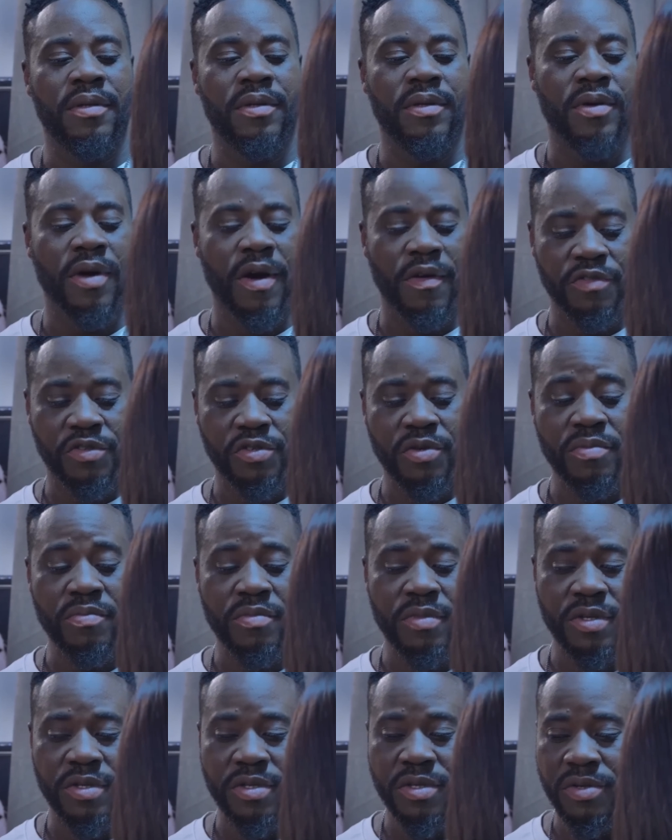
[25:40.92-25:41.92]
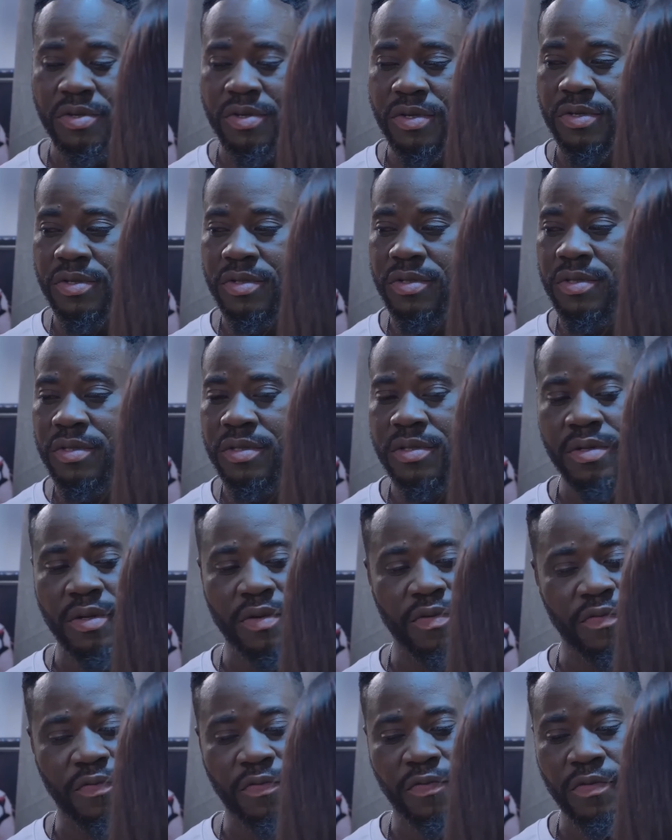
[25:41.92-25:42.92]
You have shown me a series
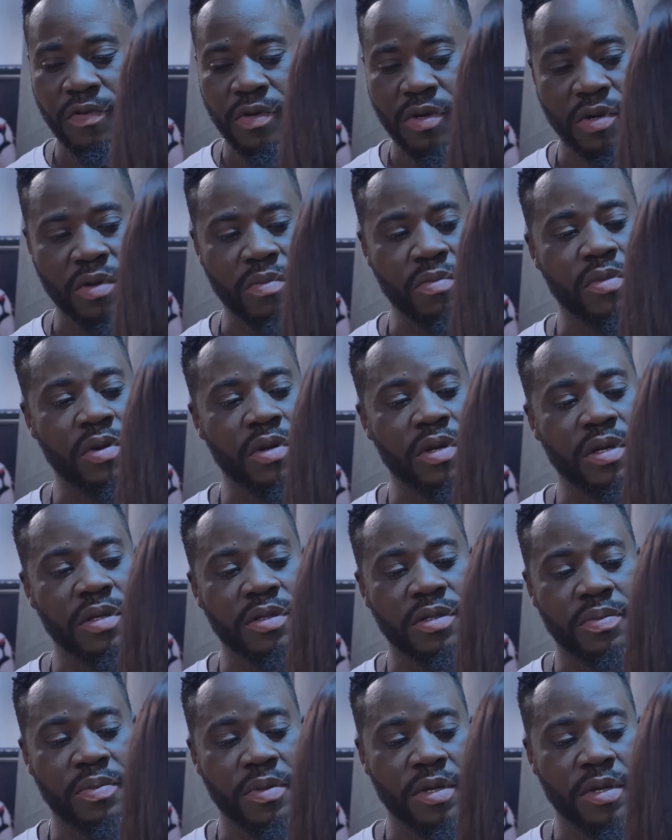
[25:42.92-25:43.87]
of your mother's